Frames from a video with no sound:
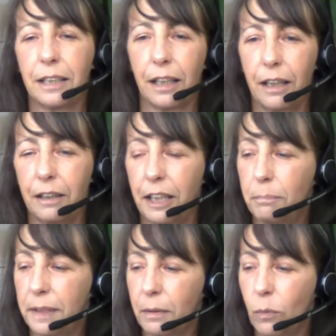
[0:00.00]
desire
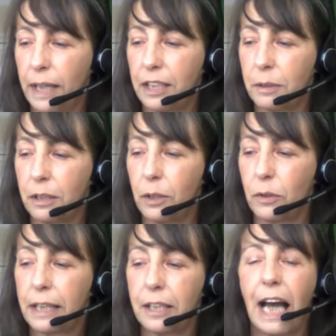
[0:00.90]
in some ways, you know,
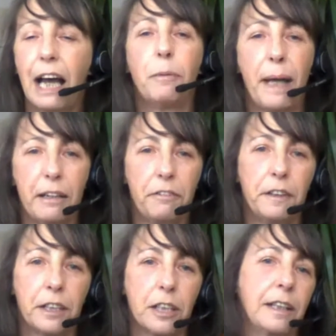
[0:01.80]
to have a
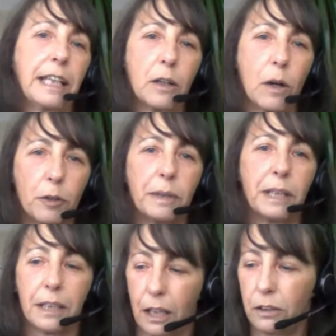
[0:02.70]
benefit to the economy,
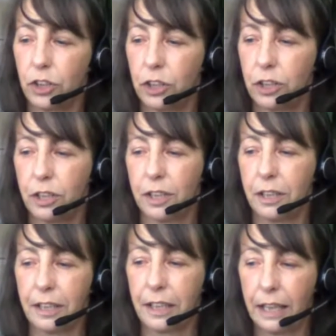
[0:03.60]
to culture, to
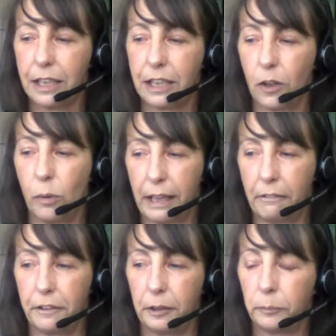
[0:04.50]
society, or
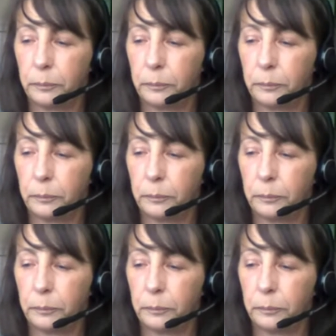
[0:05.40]
whatever.